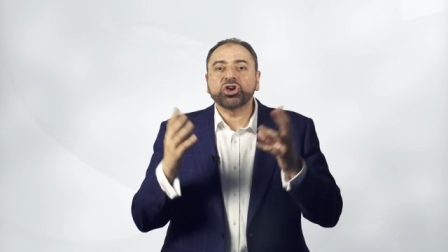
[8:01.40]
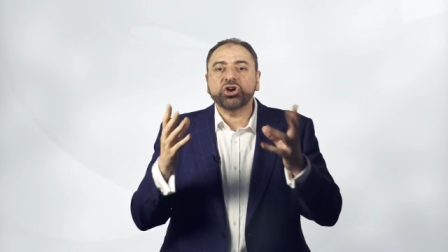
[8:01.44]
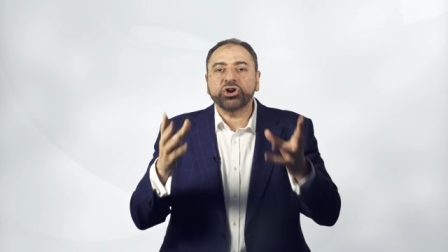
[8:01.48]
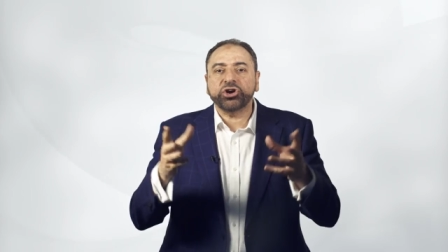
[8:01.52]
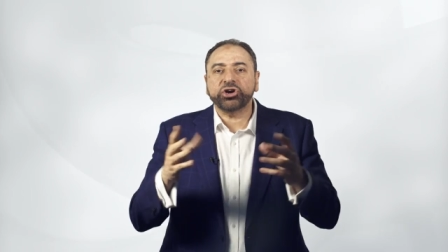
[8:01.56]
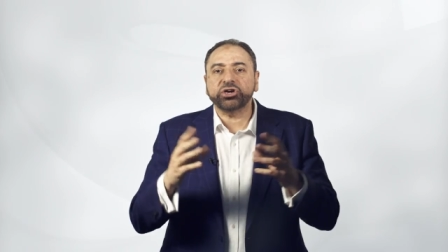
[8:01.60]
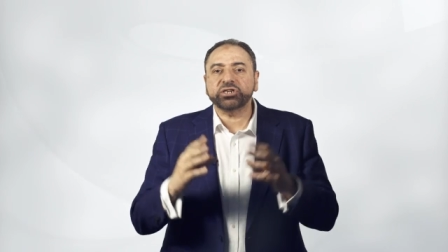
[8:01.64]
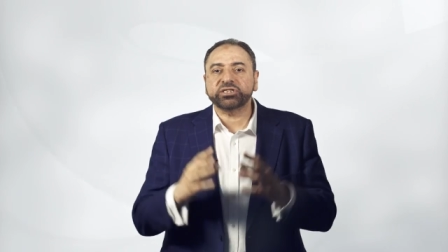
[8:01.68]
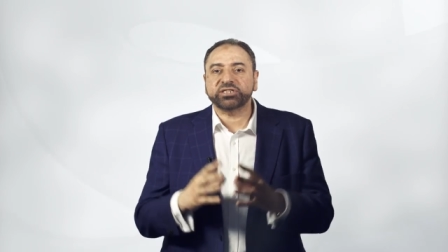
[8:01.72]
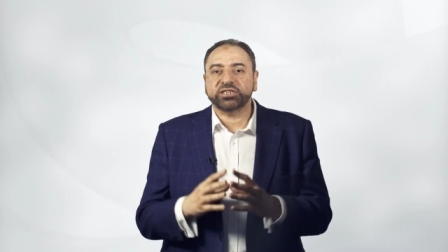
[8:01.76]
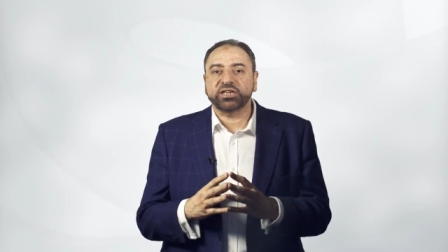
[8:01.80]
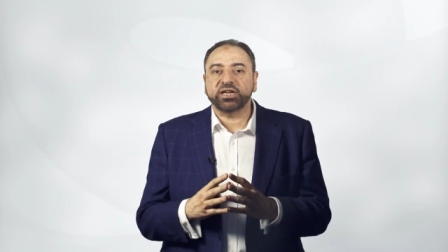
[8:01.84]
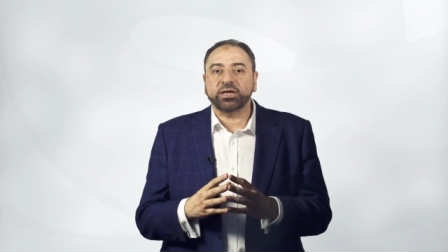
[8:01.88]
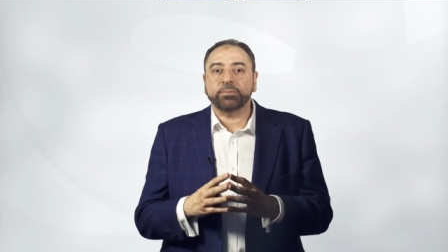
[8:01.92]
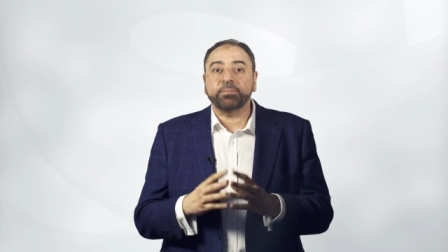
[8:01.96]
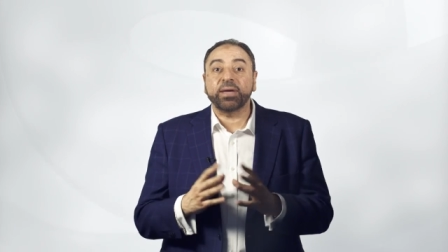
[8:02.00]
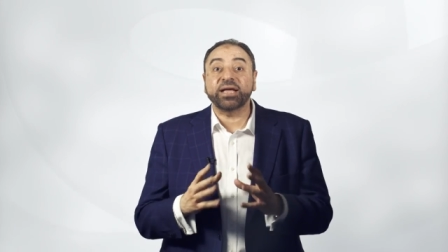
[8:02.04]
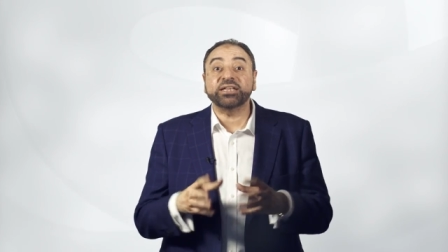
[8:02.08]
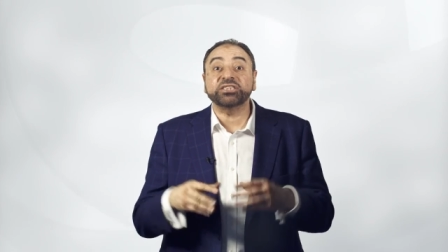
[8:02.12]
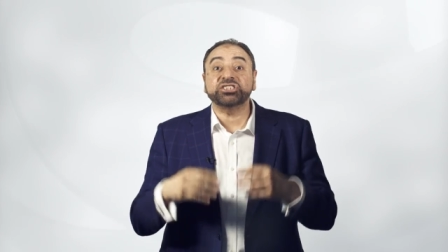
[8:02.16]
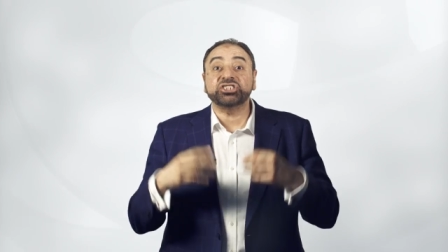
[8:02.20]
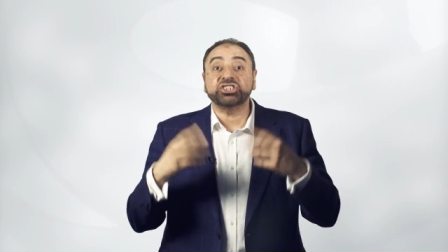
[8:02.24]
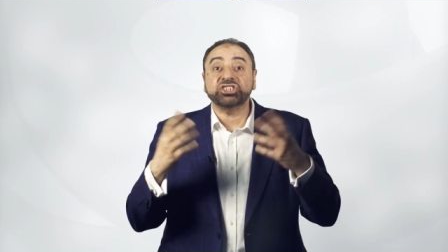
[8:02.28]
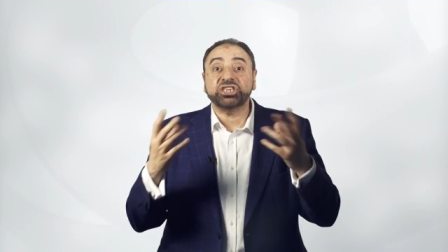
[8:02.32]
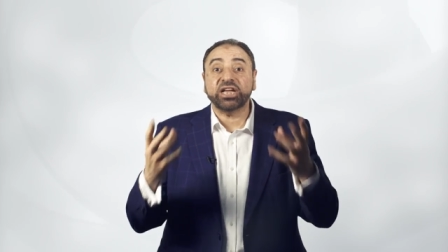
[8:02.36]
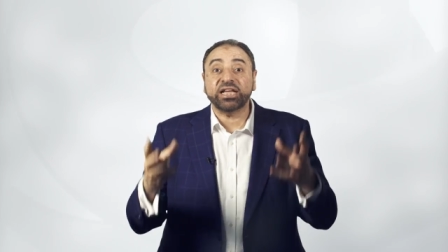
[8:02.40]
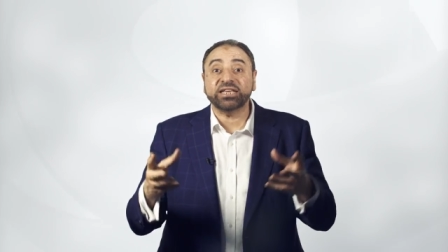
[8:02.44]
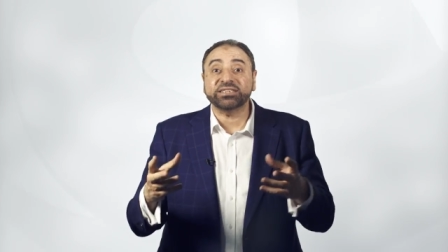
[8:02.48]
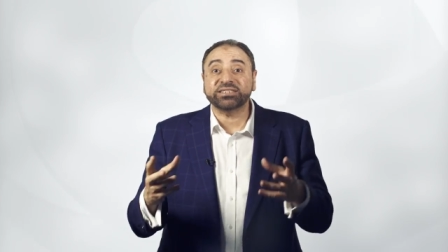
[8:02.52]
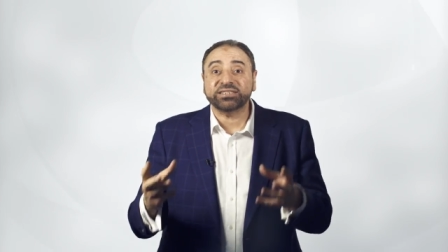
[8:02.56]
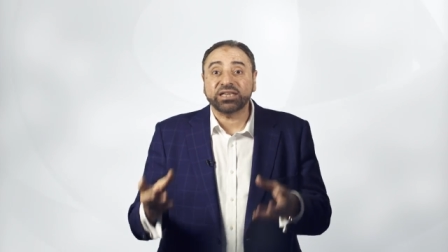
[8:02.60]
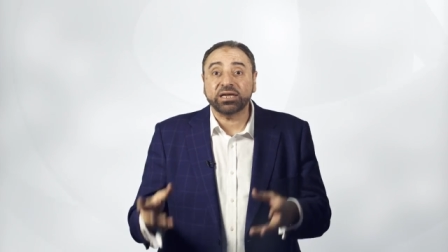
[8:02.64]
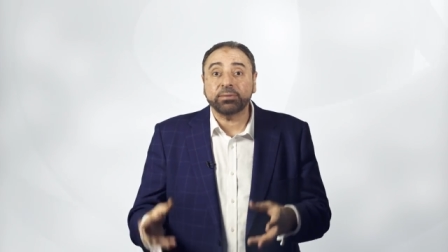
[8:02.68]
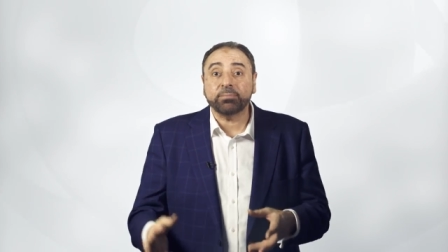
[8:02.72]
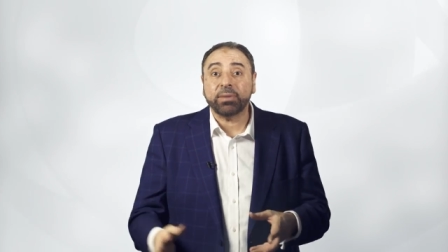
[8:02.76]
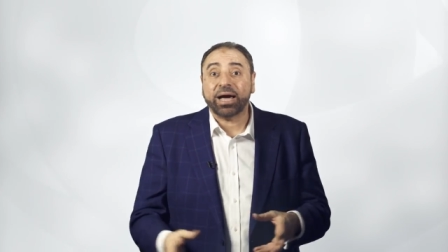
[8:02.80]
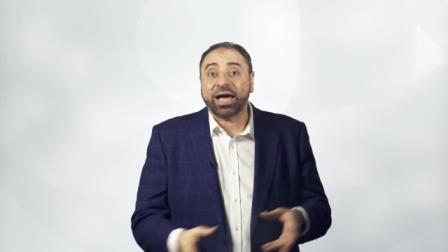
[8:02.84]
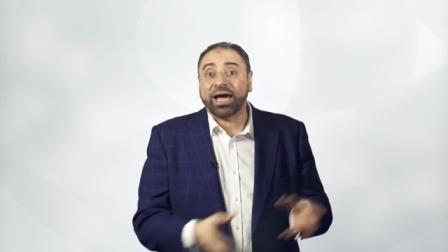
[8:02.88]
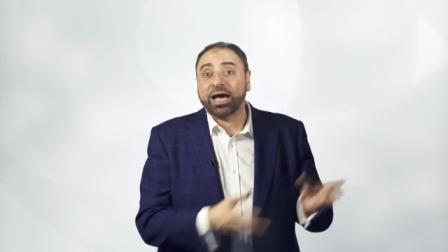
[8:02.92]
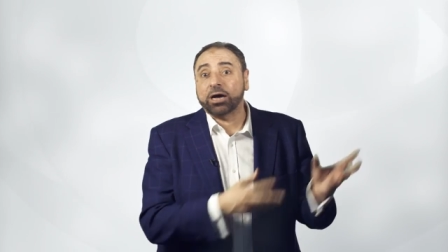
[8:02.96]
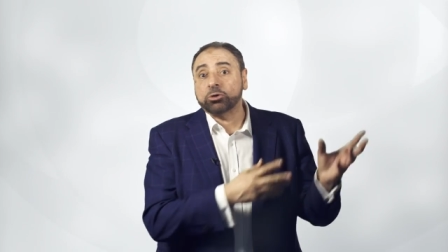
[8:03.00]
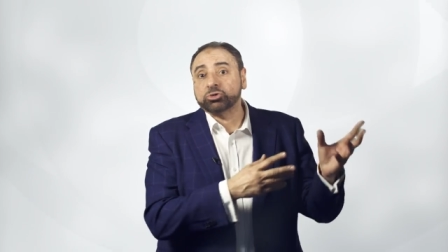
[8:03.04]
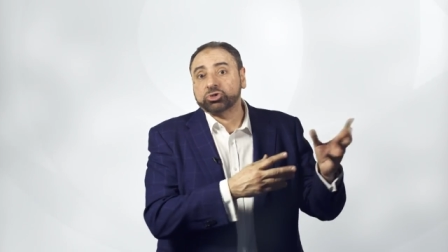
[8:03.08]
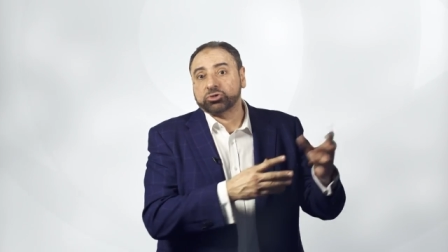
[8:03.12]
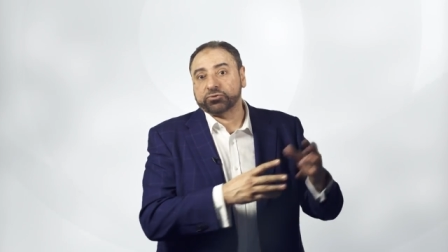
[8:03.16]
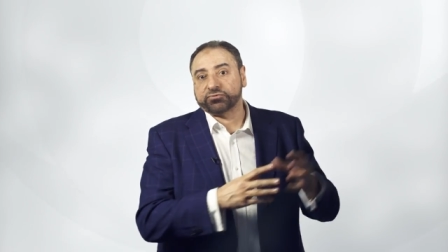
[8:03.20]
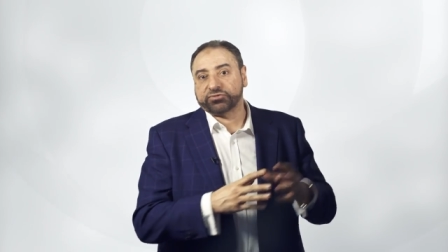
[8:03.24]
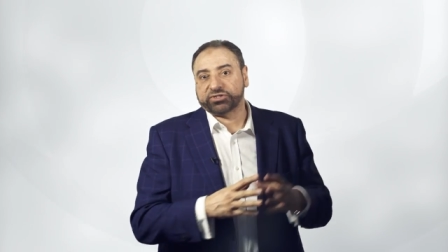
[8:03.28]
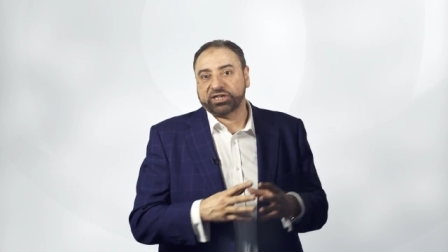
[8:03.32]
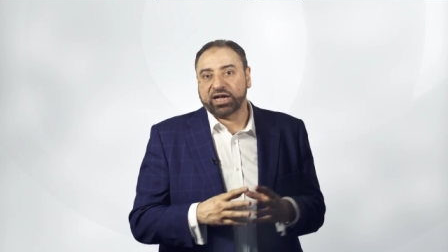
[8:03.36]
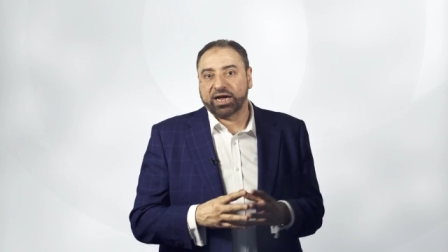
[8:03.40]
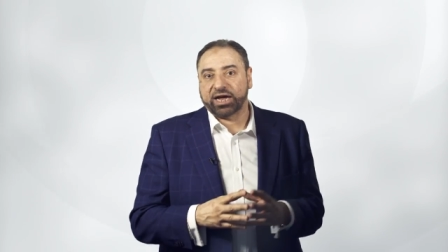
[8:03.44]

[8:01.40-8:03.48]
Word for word: curse him, and chase him out of